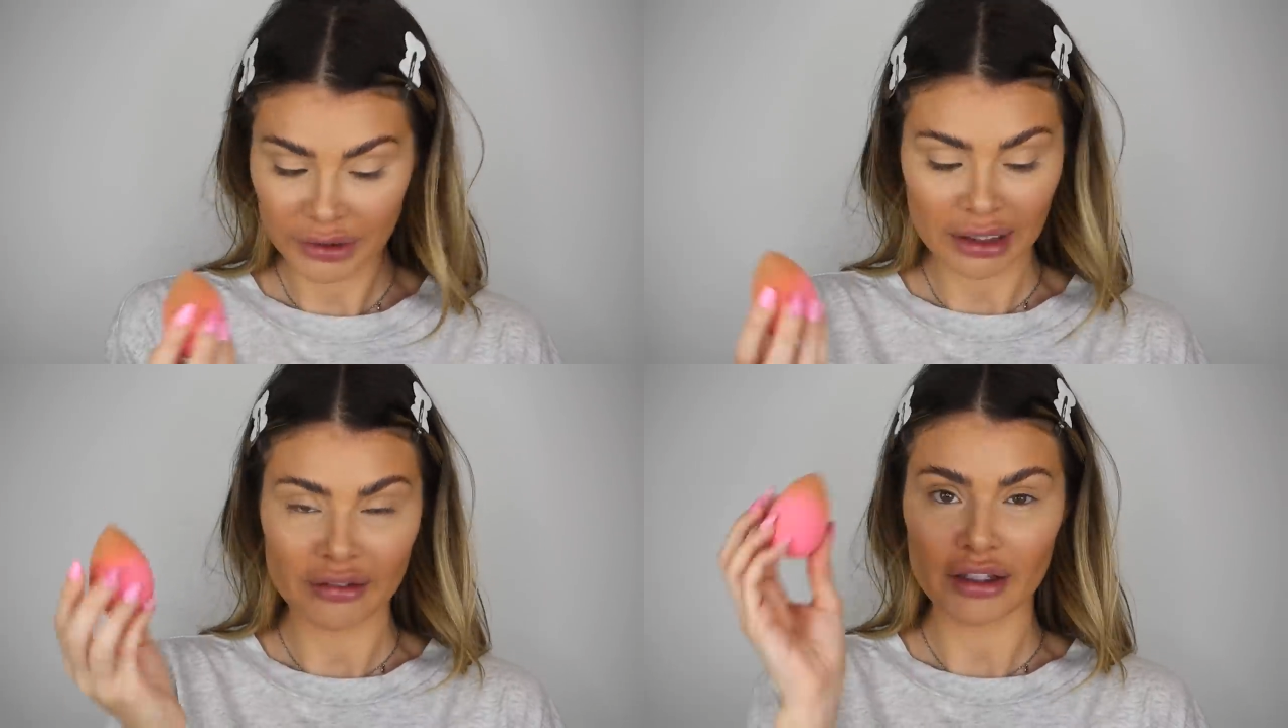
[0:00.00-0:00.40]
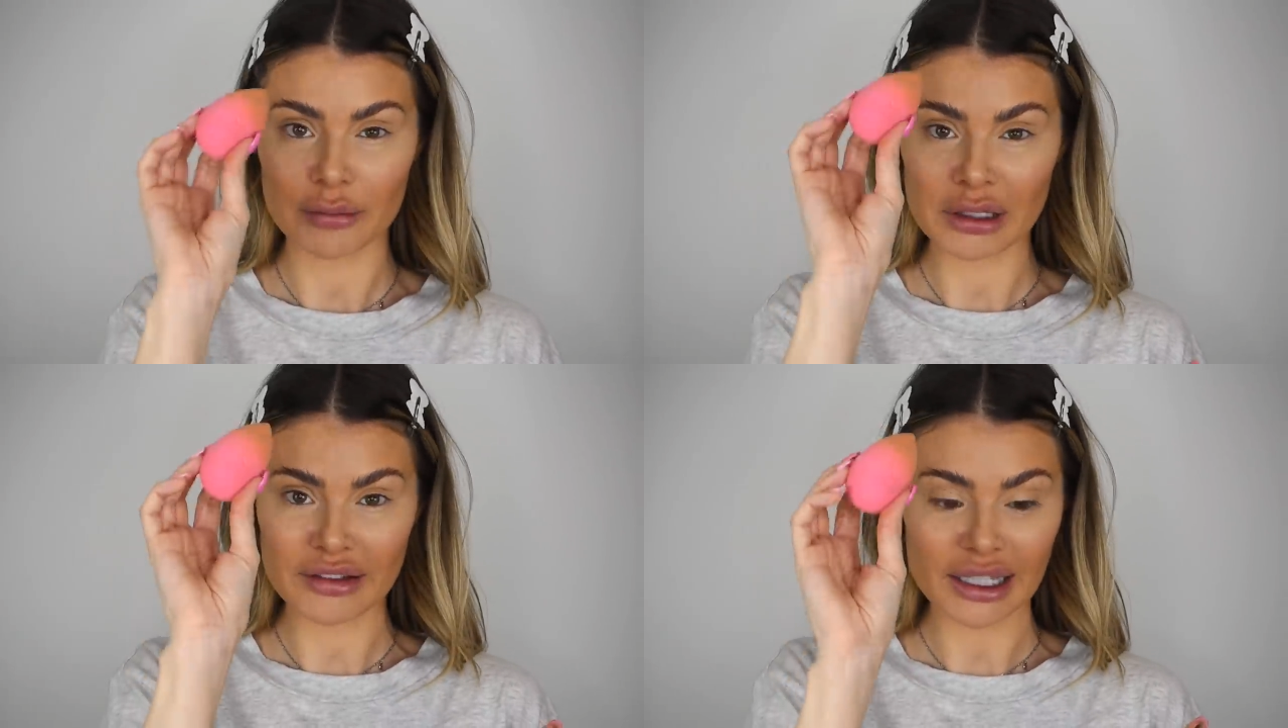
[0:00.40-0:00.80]
is I've
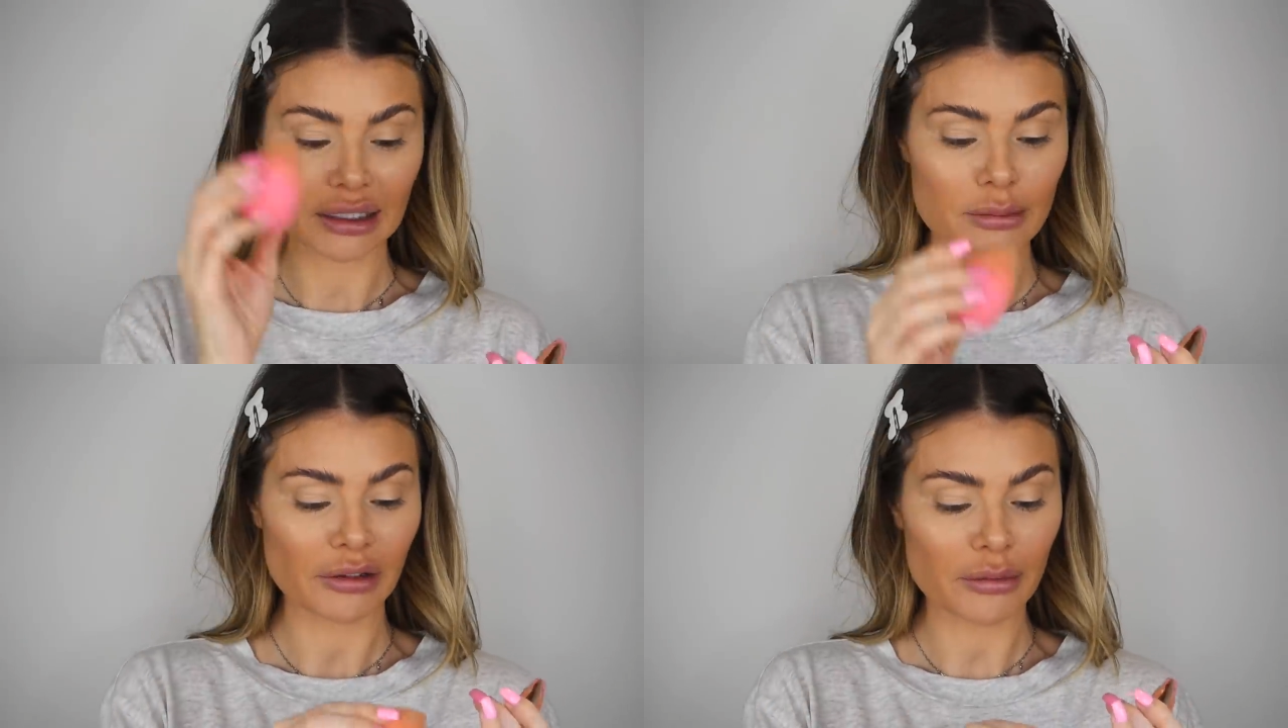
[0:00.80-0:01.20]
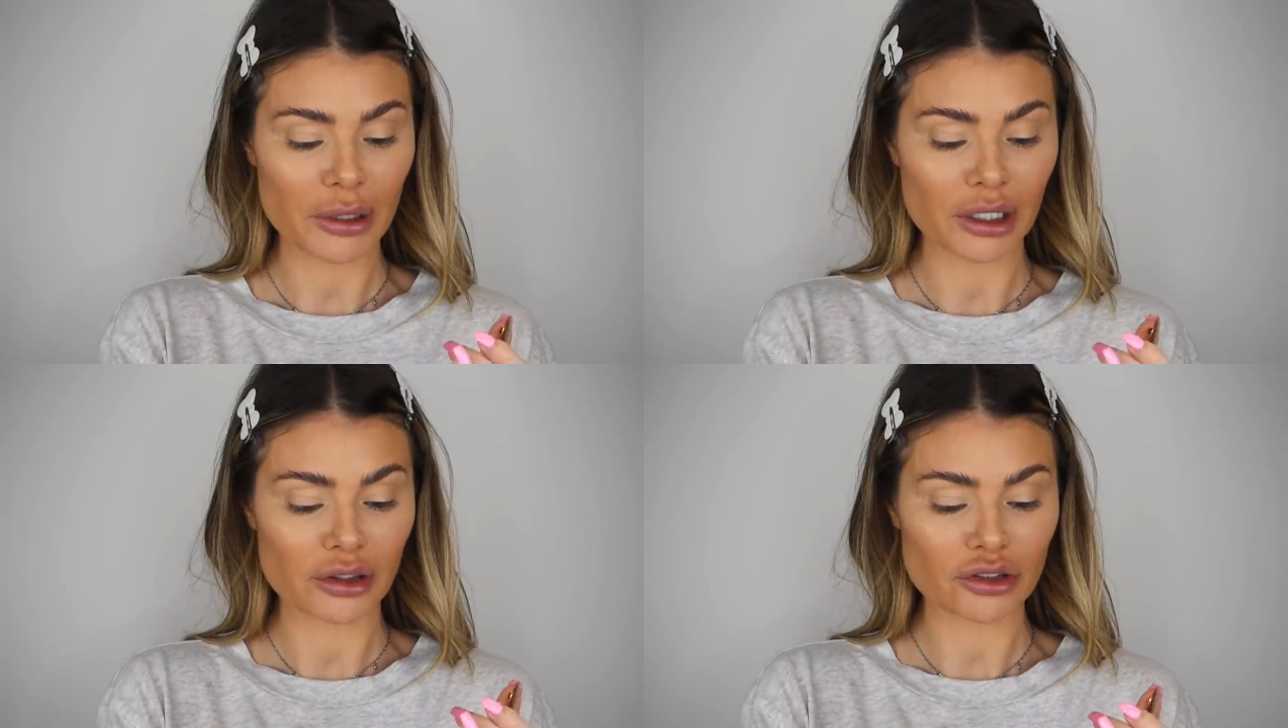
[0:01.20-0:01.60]
been taking my
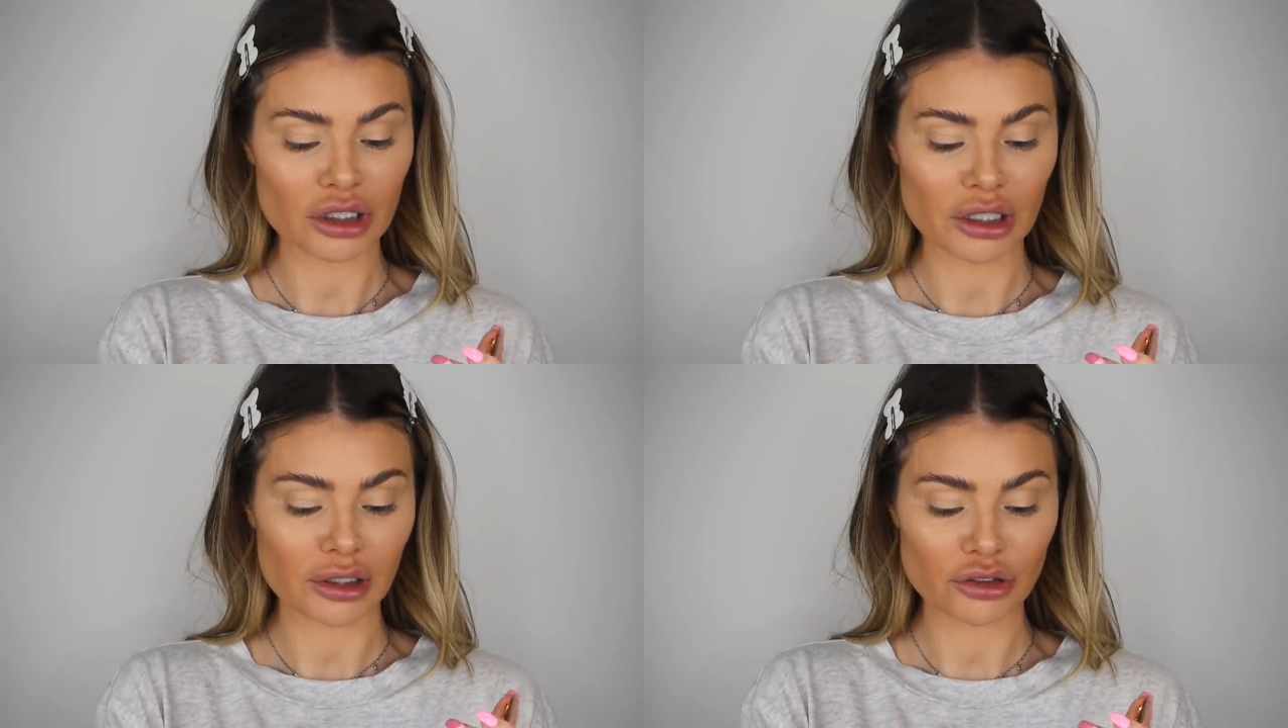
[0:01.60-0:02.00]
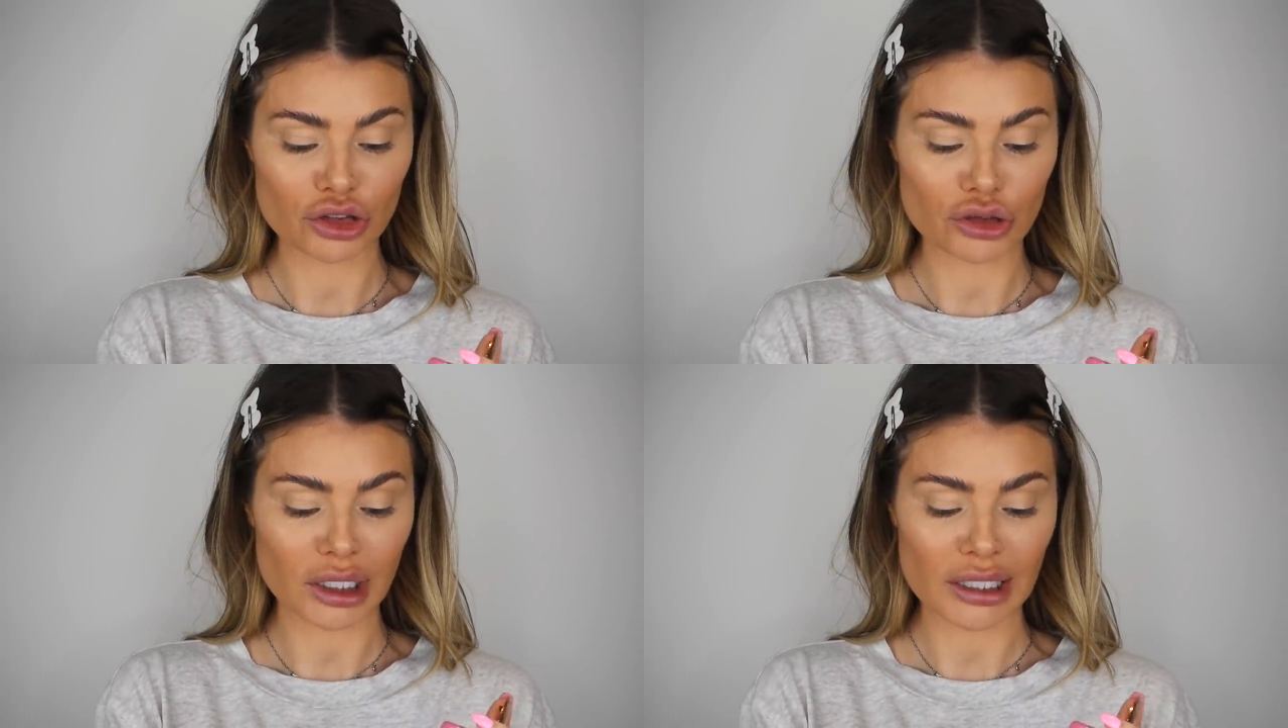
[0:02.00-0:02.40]
sponge and going
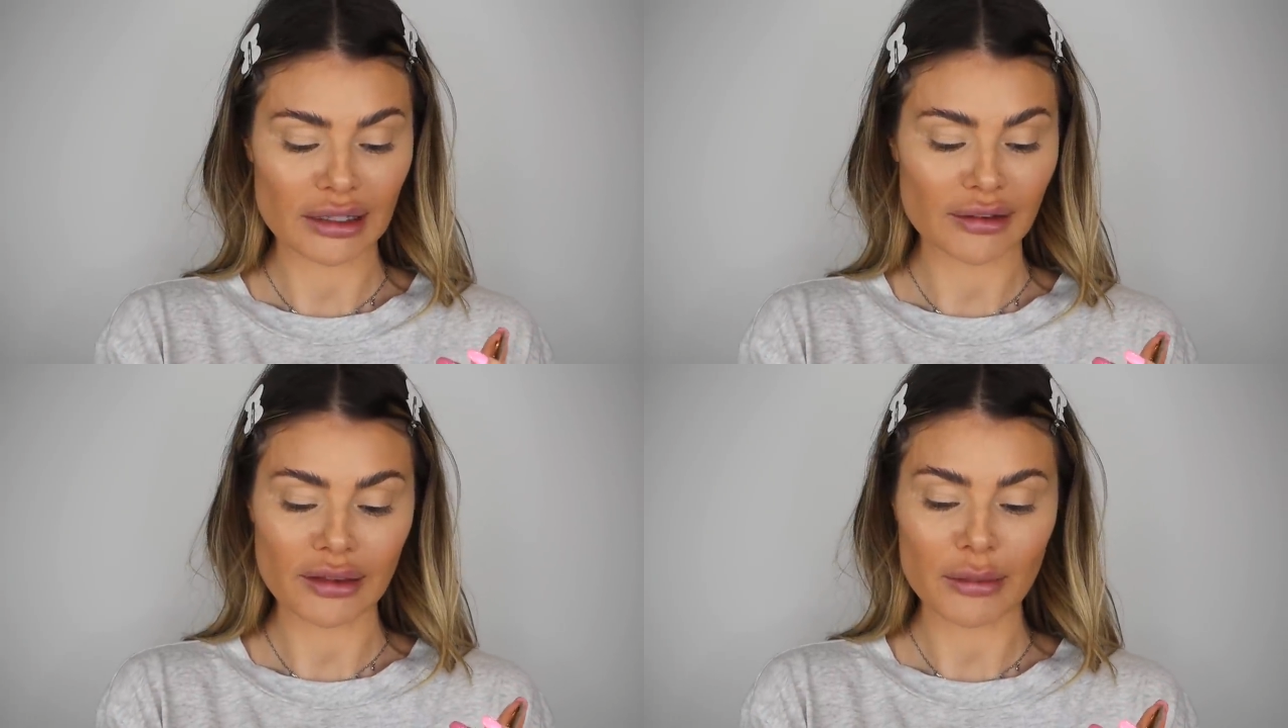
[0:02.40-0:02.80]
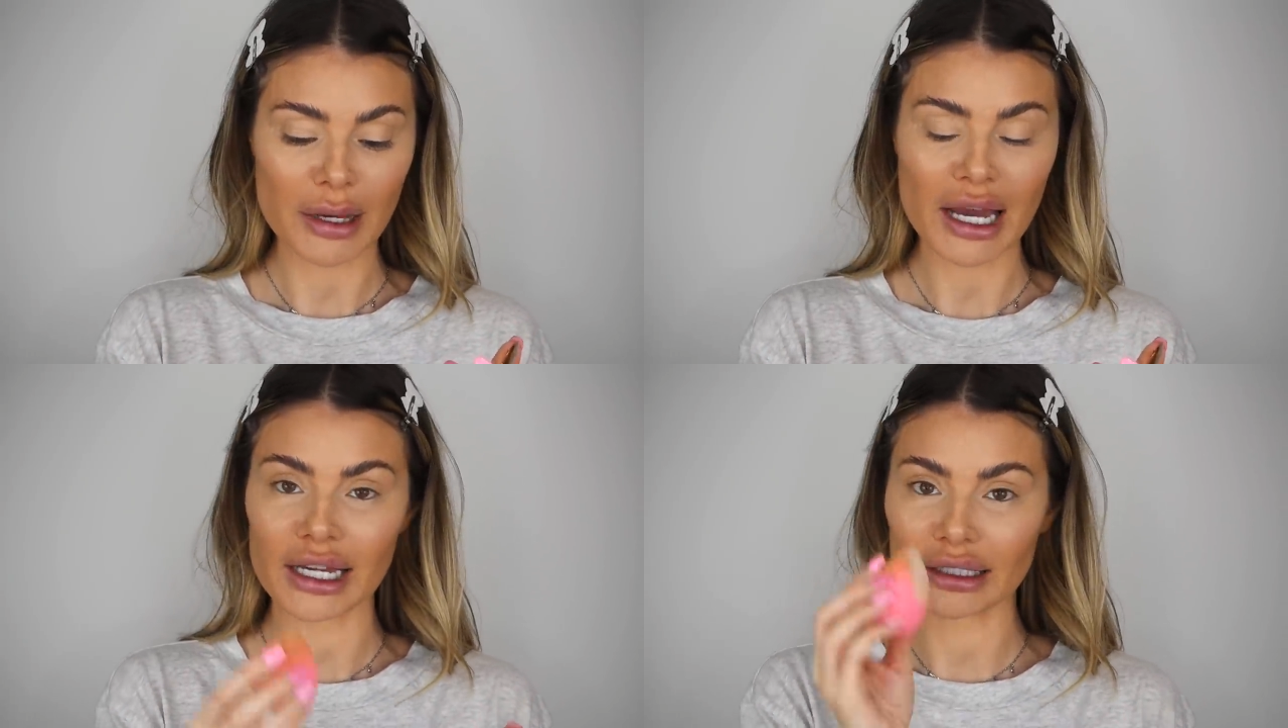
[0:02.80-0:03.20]
straight into the
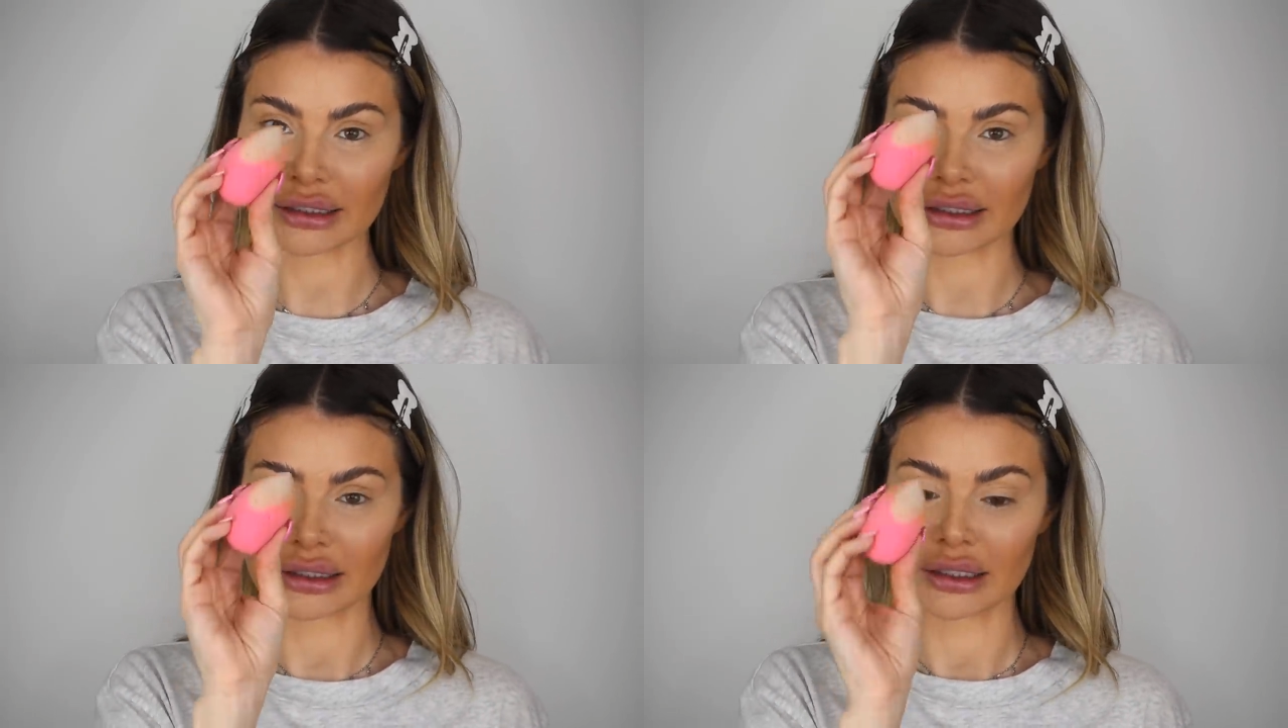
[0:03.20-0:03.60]
pan.